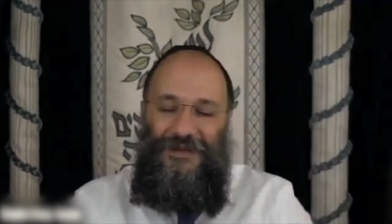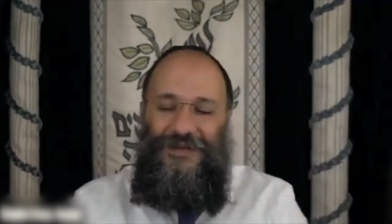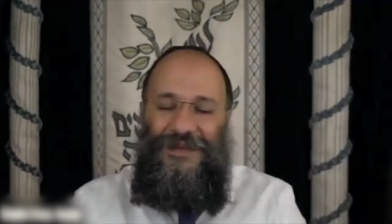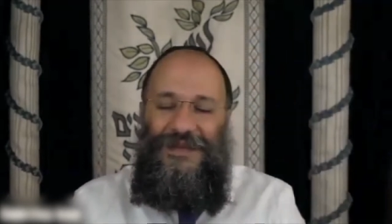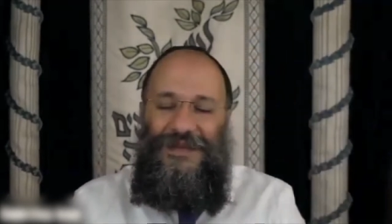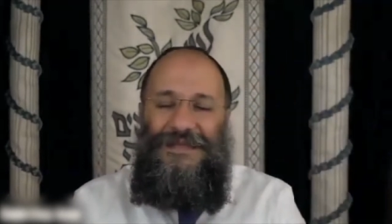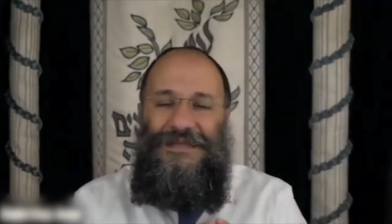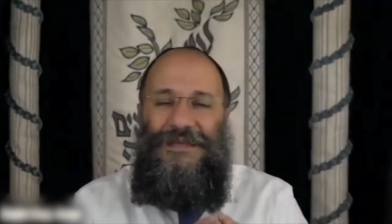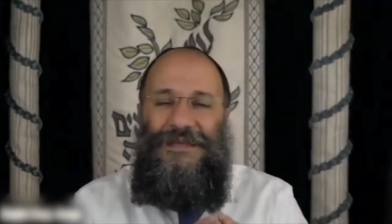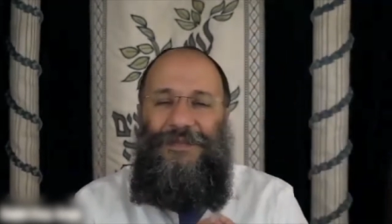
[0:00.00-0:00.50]

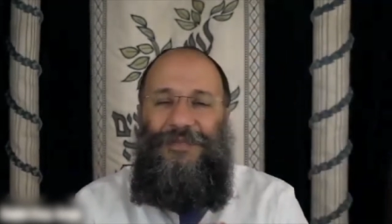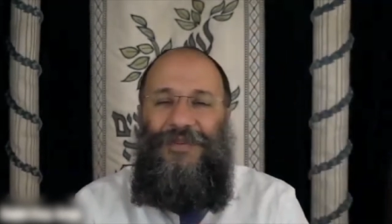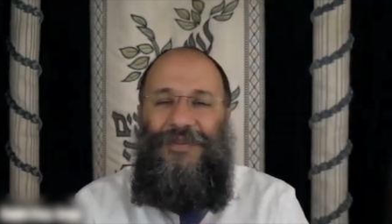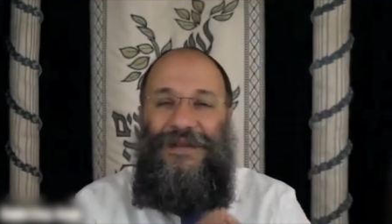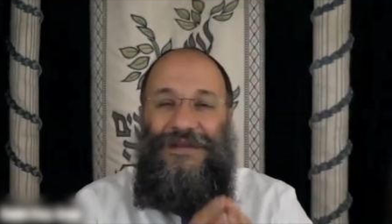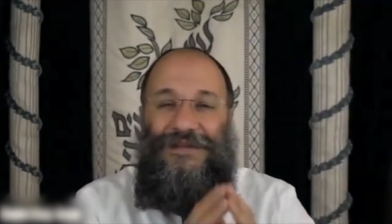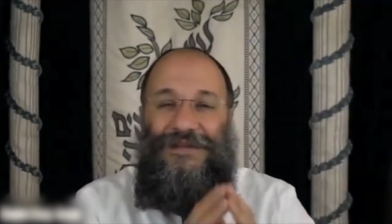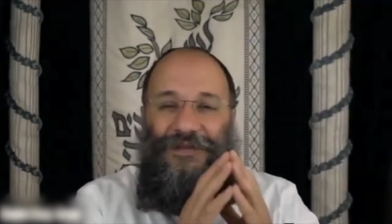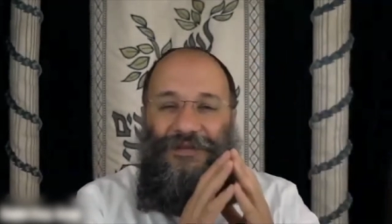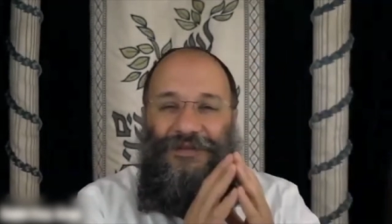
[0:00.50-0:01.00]
This is a
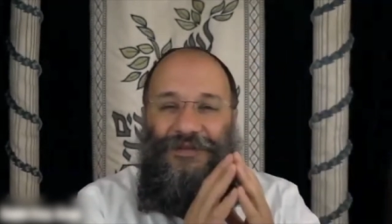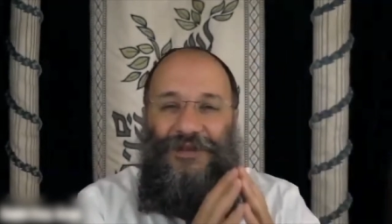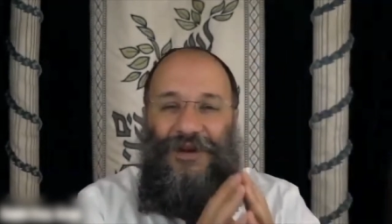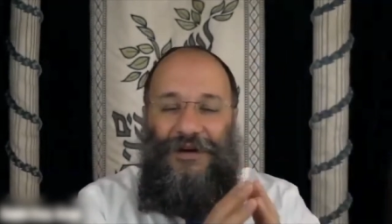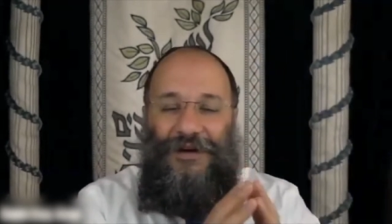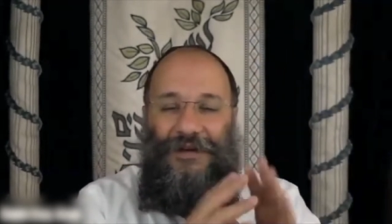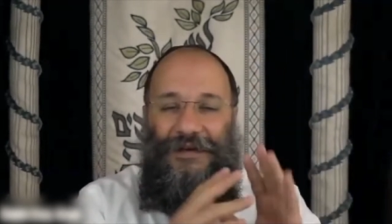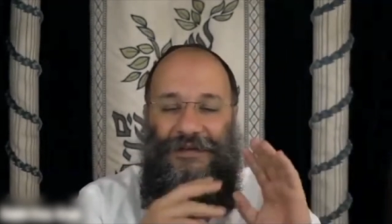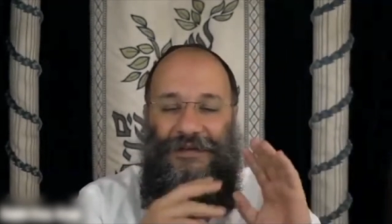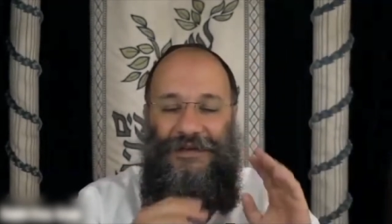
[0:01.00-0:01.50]
place of
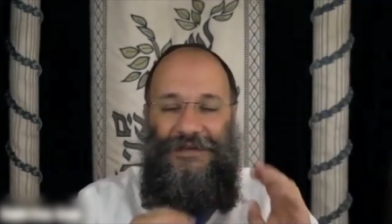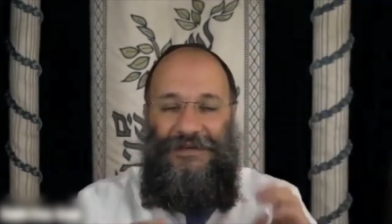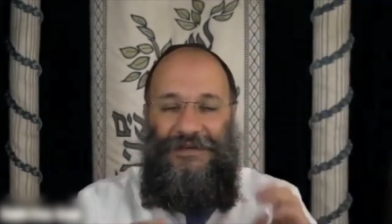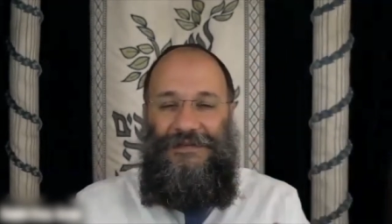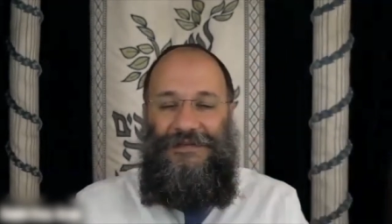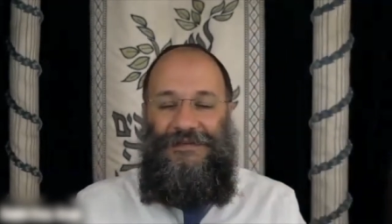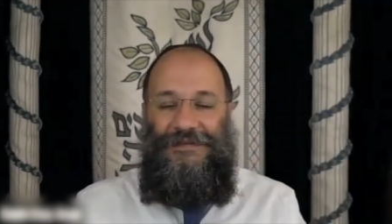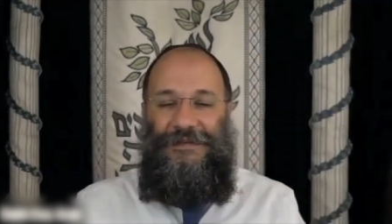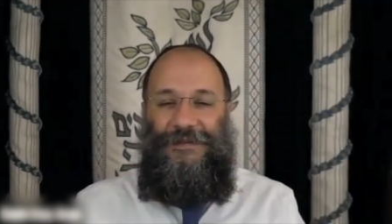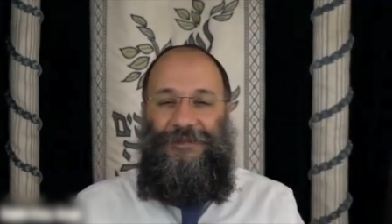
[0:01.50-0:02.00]

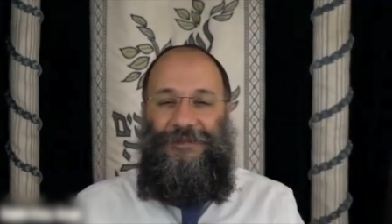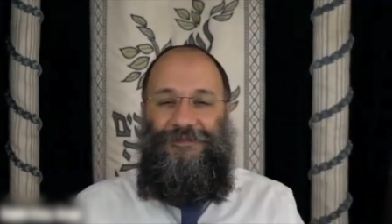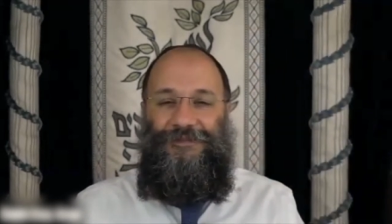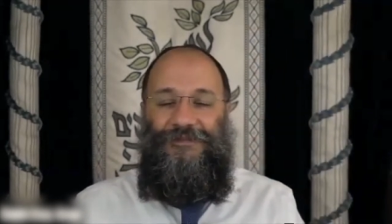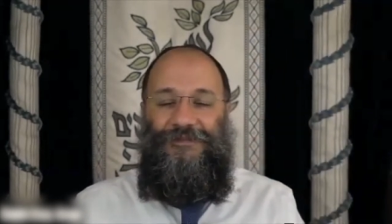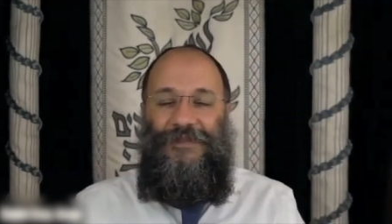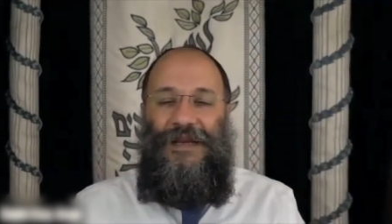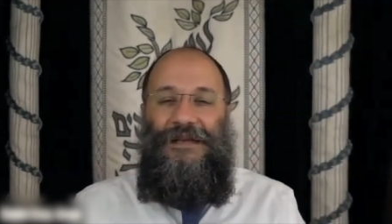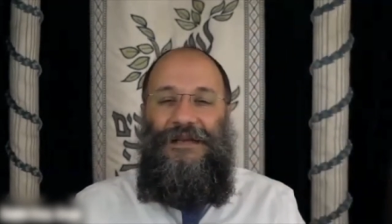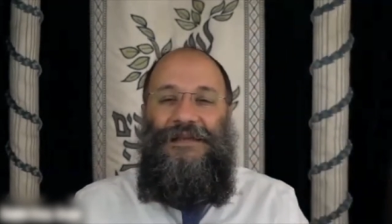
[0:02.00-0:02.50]
darkness.
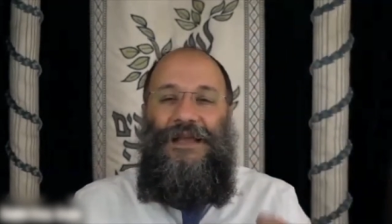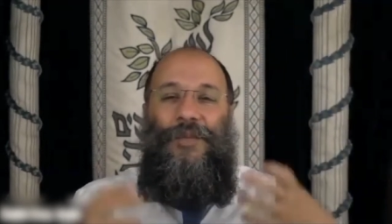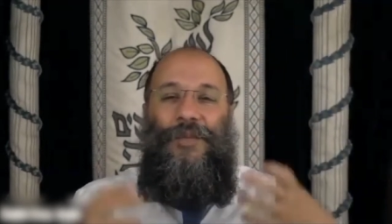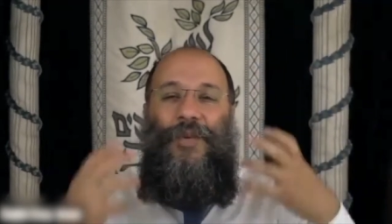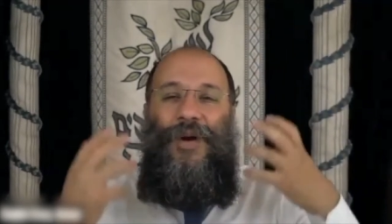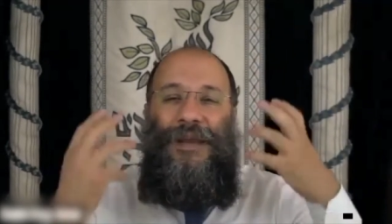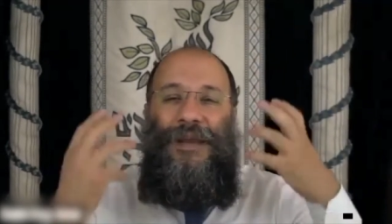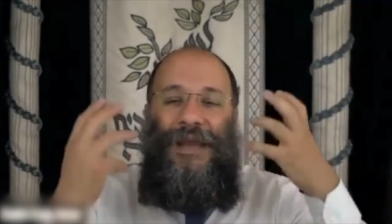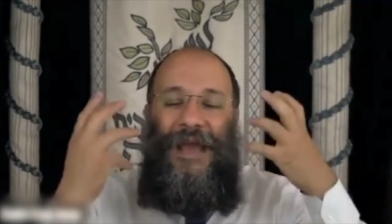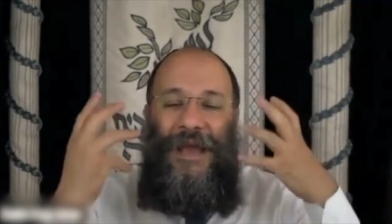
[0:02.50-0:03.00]
Now,
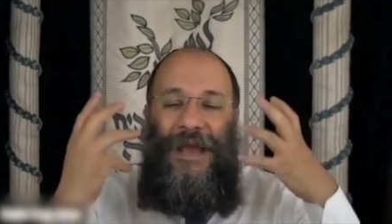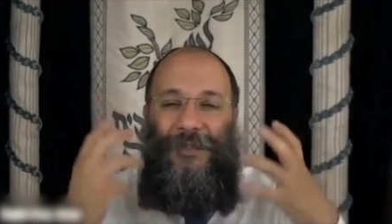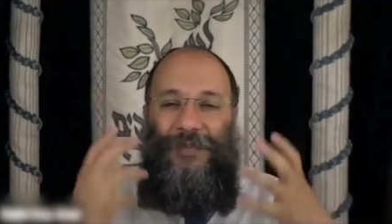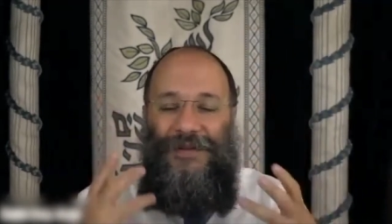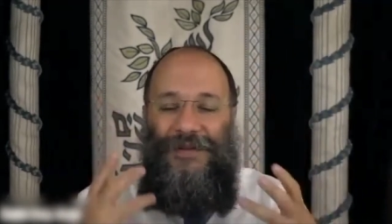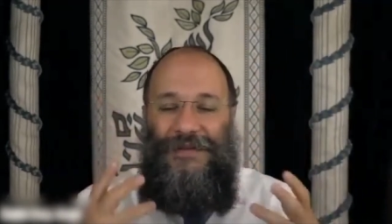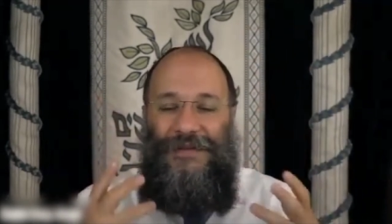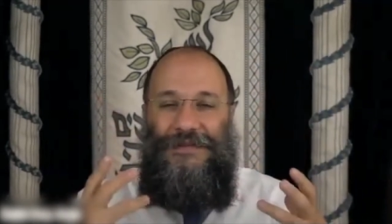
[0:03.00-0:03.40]
what happens